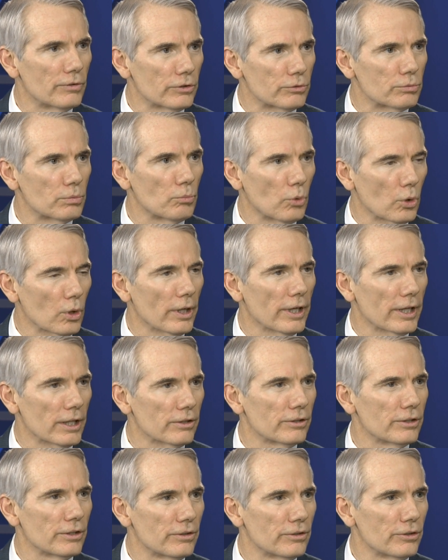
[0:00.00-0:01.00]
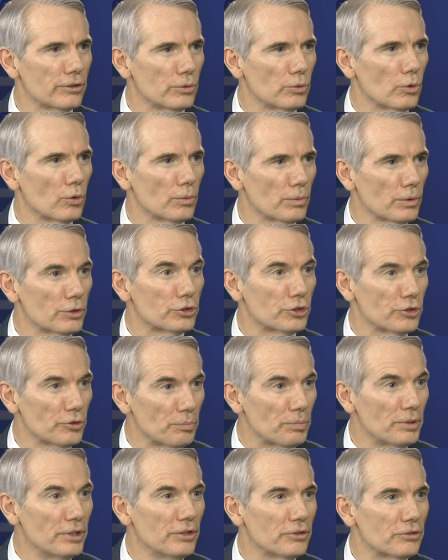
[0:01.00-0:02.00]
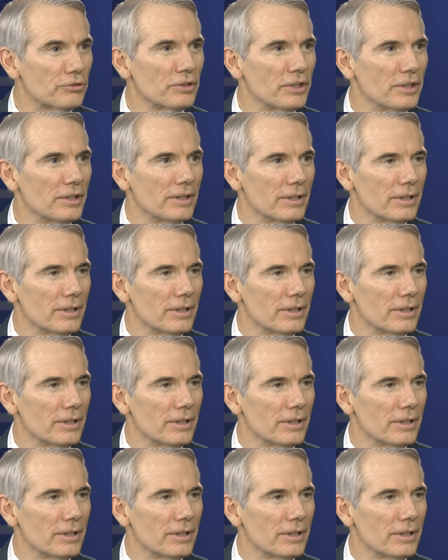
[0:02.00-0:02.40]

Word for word: it's more likely that you will achieve peace